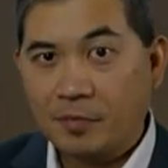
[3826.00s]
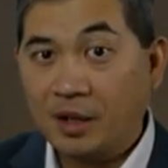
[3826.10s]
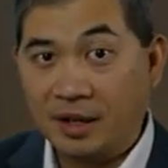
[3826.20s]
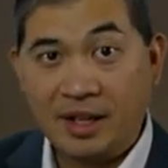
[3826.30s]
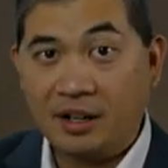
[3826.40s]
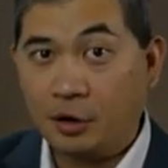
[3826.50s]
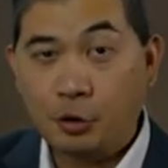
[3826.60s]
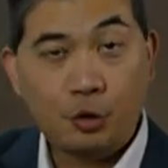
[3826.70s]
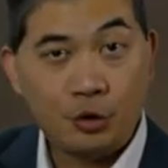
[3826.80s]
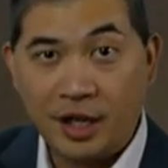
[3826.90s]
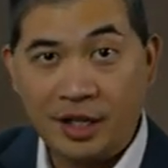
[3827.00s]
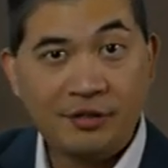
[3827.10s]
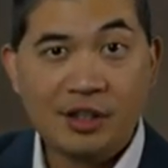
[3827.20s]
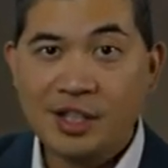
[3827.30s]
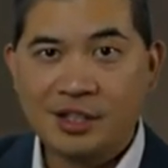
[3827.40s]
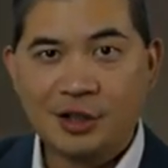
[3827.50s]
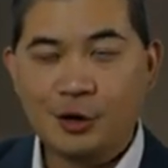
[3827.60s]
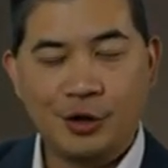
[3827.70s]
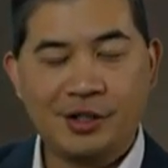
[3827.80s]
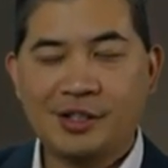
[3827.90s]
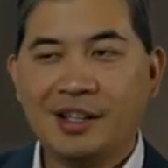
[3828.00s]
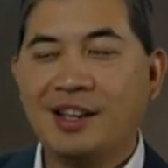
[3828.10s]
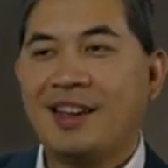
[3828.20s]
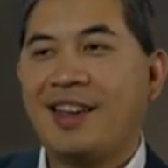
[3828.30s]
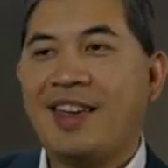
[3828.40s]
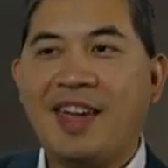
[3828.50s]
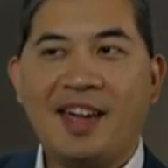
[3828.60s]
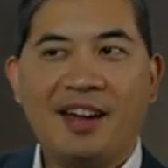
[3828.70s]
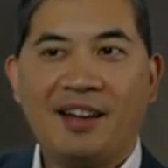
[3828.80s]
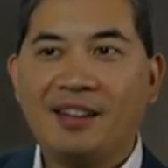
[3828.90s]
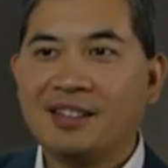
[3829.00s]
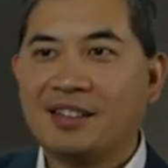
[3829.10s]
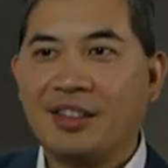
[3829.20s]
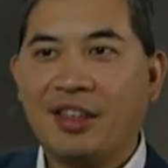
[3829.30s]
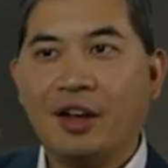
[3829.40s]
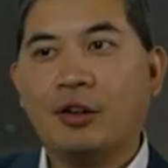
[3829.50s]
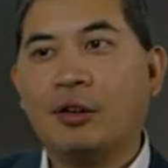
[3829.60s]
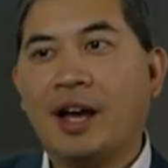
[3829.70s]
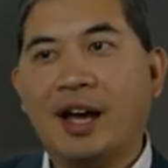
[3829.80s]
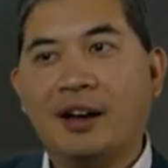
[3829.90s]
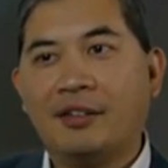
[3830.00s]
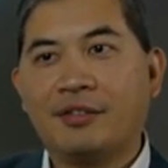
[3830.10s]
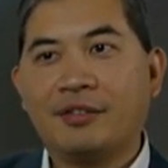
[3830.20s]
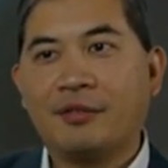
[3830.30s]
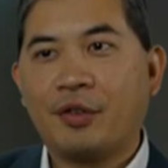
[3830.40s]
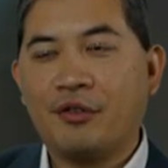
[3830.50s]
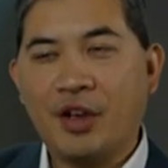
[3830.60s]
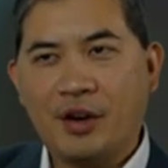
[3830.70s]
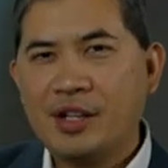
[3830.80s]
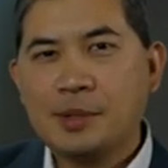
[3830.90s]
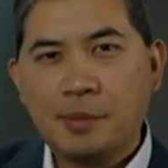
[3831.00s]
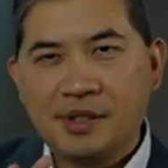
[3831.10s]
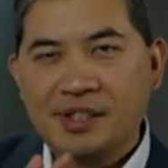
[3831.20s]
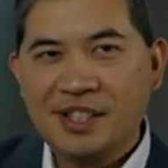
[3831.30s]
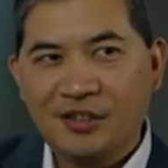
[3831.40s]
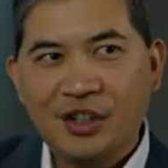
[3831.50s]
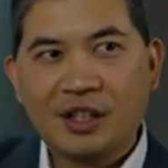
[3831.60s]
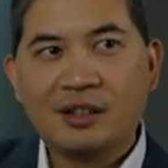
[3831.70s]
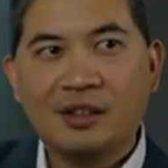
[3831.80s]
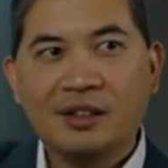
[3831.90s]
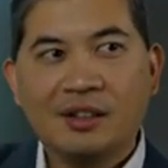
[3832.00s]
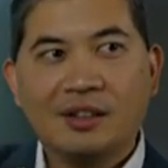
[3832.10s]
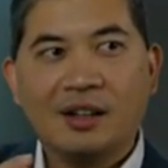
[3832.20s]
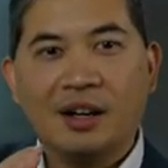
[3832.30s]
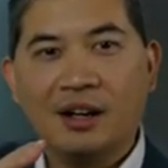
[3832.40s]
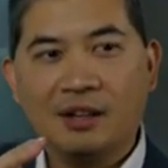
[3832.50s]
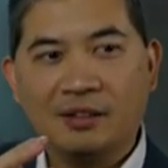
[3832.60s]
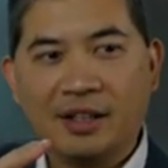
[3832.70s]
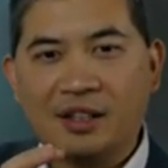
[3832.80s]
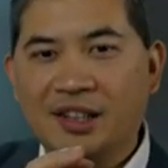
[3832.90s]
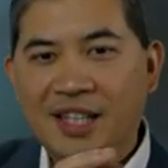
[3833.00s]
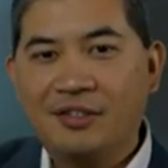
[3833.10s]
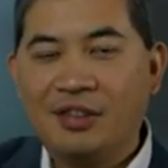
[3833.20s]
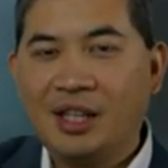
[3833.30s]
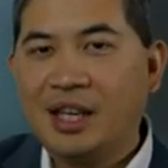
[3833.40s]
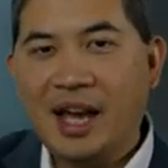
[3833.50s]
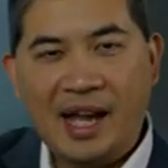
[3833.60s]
again a creative artistic choice, and they'll have very specific uh, like leafy.